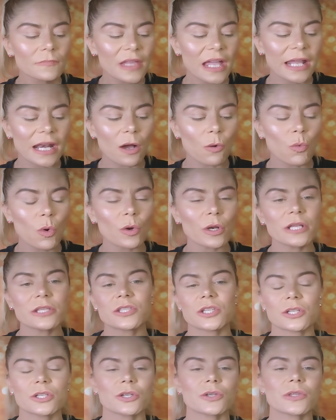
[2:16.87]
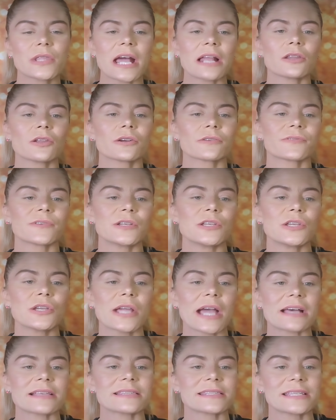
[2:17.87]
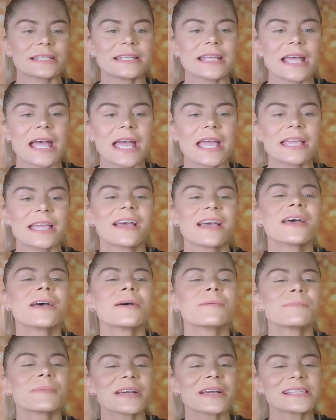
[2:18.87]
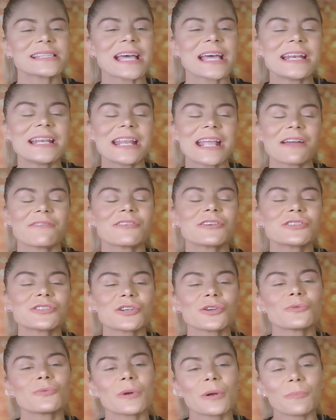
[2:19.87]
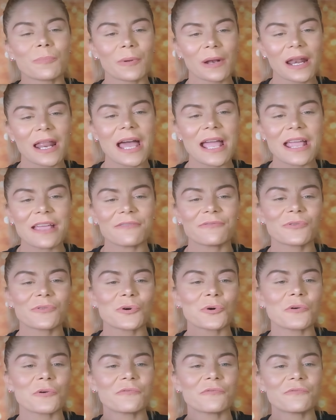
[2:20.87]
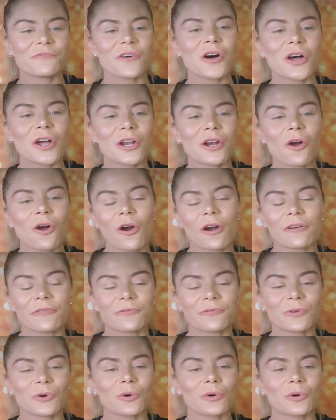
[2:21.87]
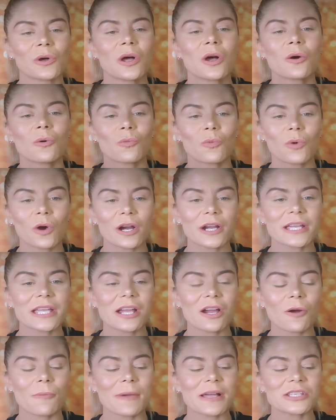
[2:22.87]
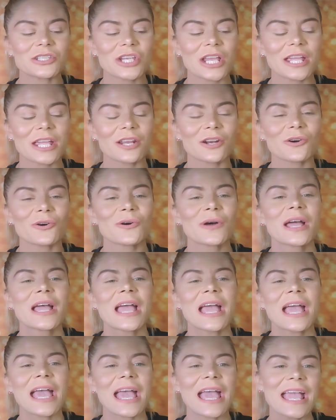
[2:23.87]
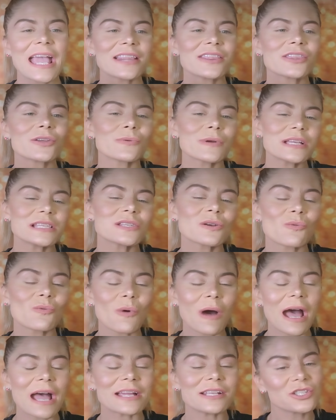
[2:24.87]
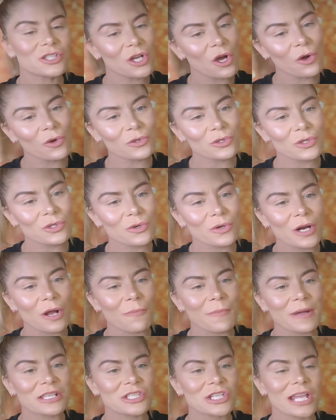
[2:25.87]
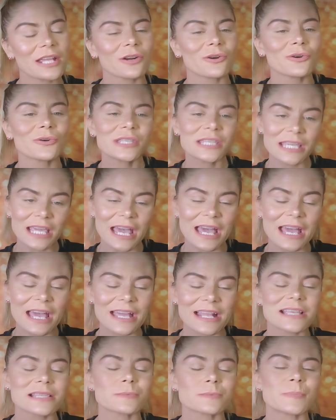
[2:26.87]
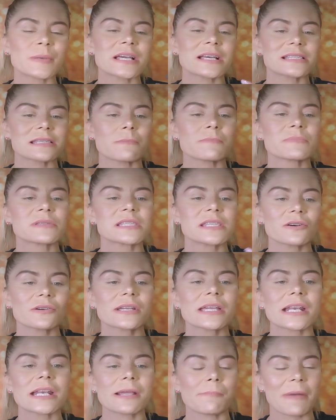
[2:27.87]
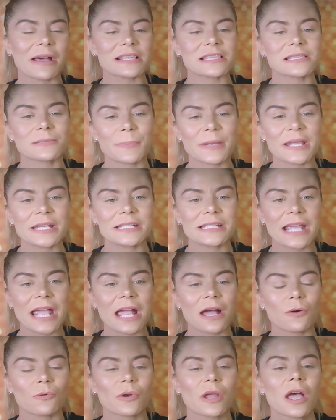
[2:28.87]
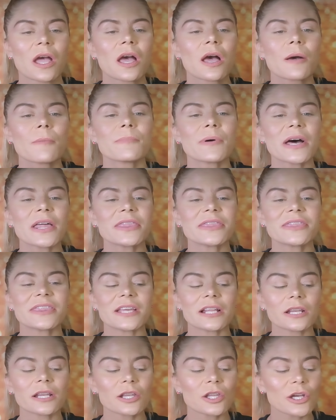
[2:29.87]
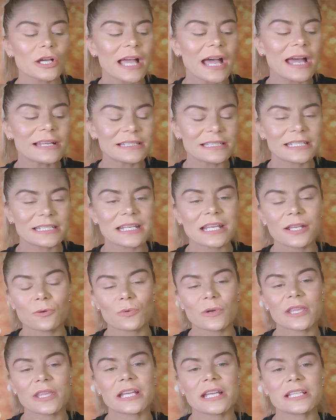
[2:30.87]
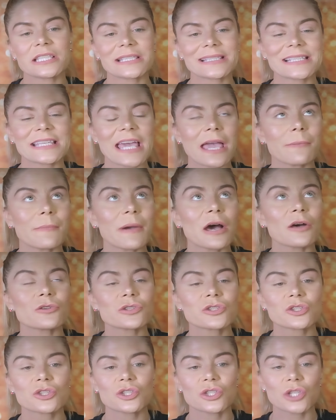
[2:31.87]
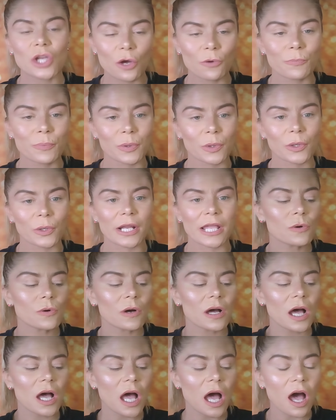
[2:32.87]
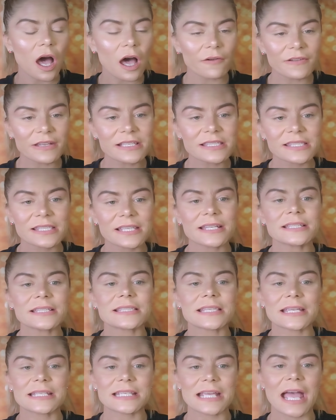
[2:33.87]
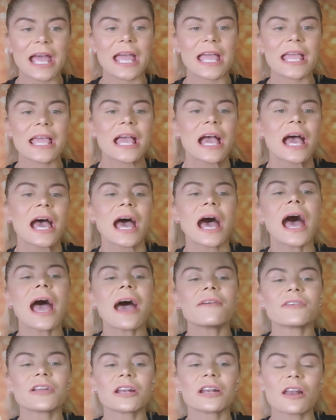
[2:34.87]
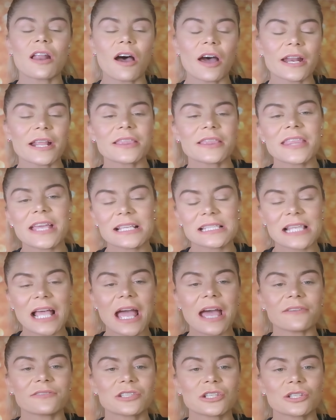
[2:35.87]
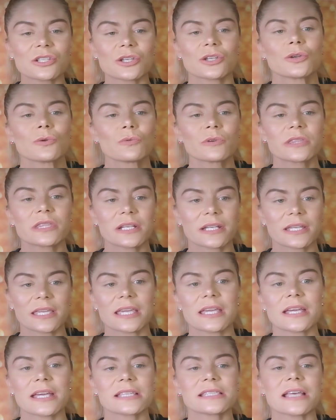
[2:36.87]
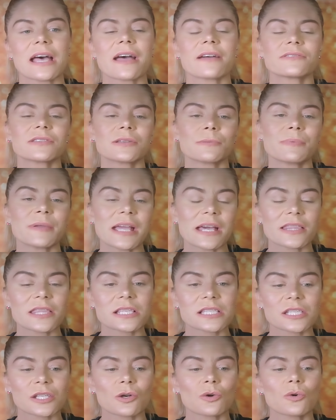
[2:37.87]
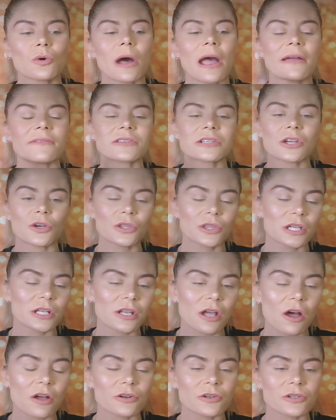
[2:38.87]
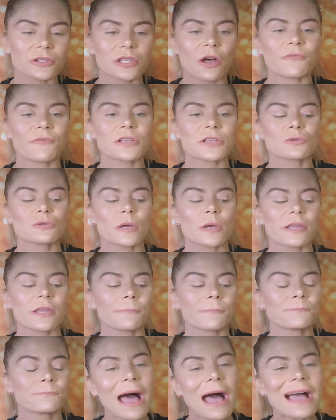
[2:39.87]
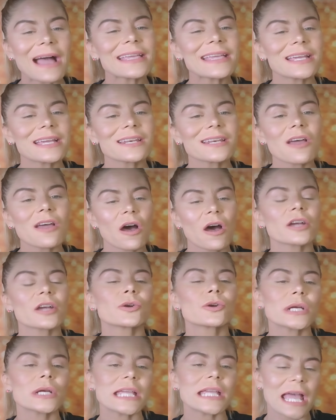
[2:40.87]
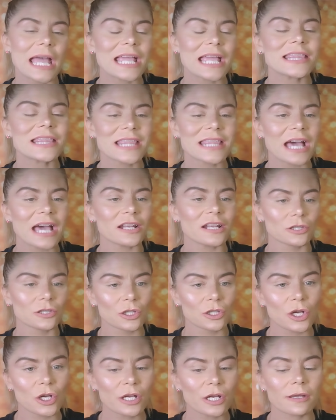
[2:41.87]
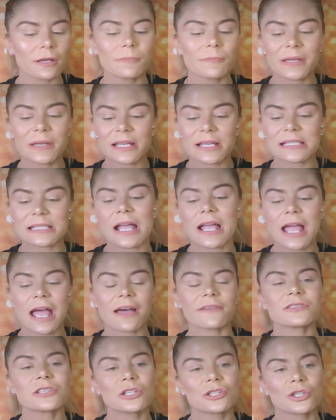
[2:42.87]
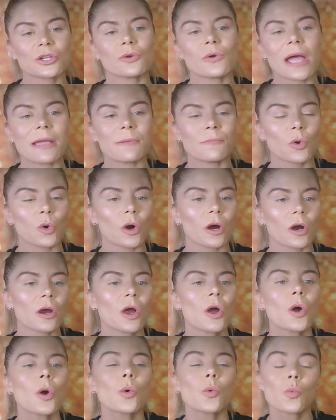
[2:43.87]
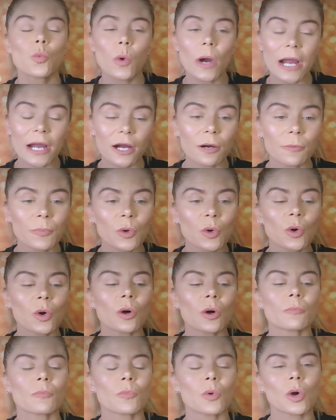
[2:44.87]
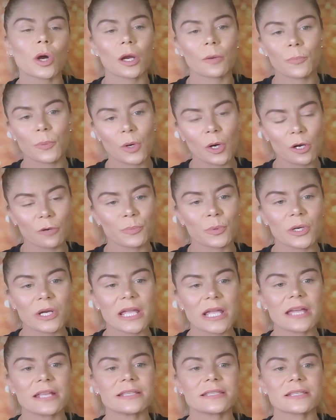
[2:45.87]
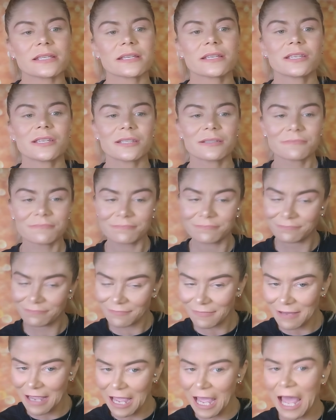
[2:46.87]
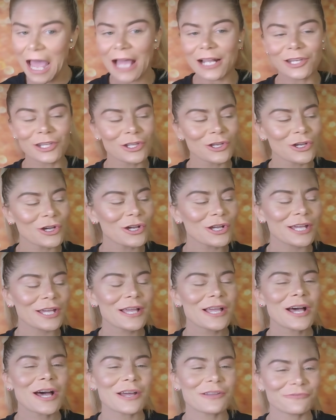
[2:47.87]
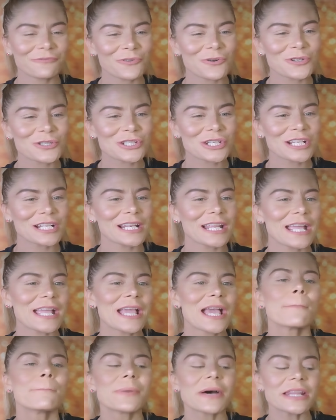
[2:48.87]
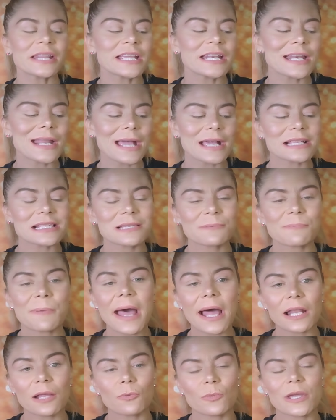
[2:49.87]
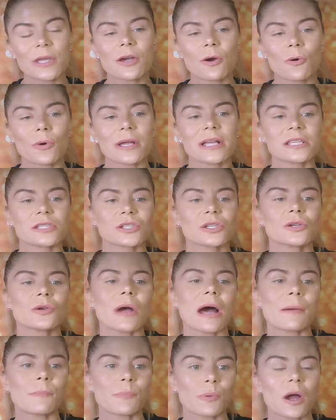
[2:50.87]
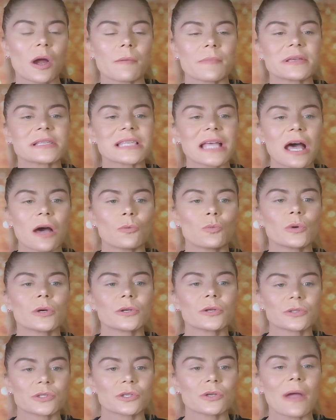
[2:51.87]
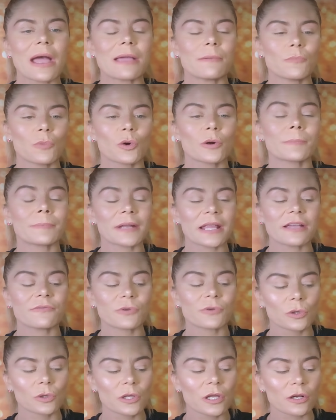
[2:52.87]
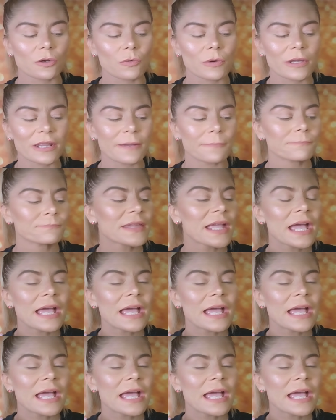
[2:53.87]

And I wanted to do that look for you guys today because I never do real playful, fun, artful work here on my channel. And the reason why I don't do it on my channel yet is because I'm still getting my speed down. But the look I did with it came out so pretty. Obviously today I have a lot of things I have to do with the kids. I have to be at the school. I have to go to the doctor's office with them. I cannot create that look because I have to do a more wearable, more appropriate eye look, unfortunately. But the next palette we go into, I promise I will do a more playful look with it.